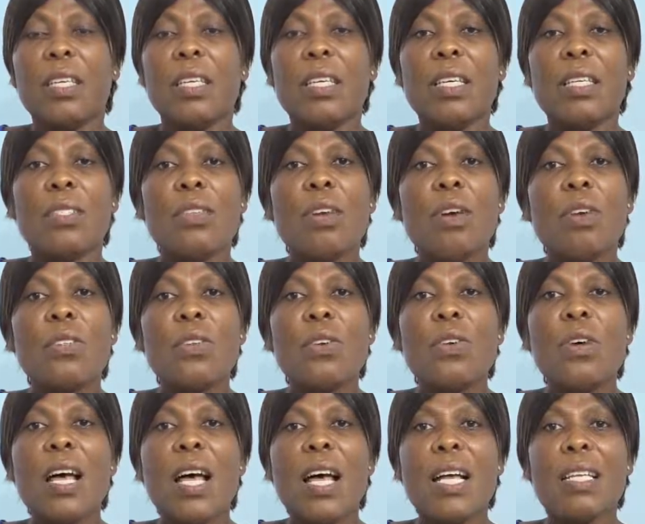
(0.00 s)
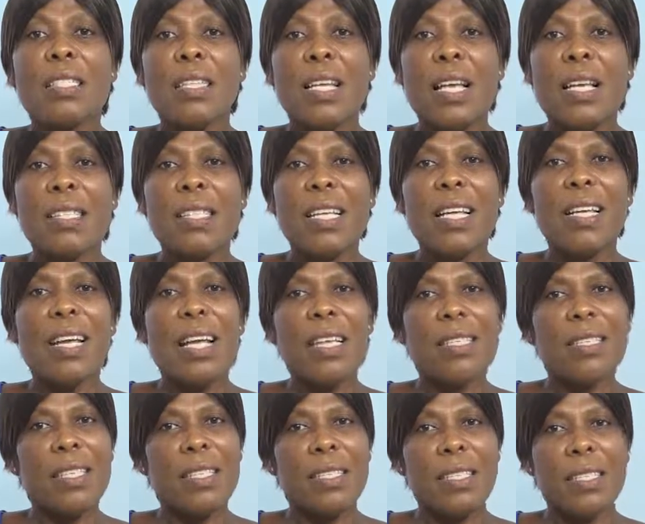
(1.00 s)
It also acts as a
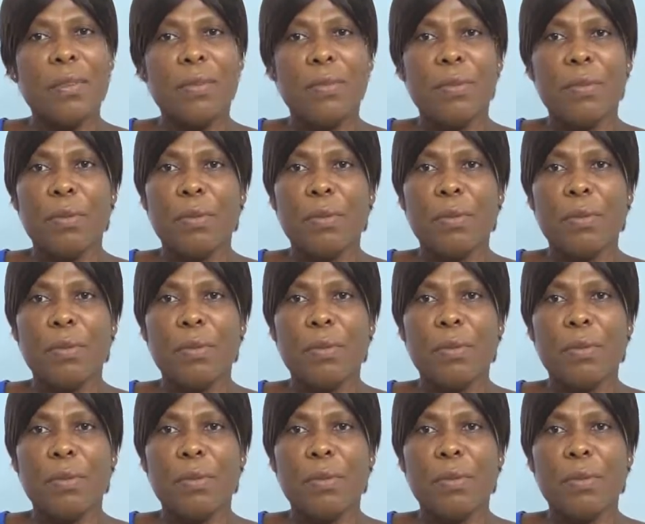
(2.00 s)
laxative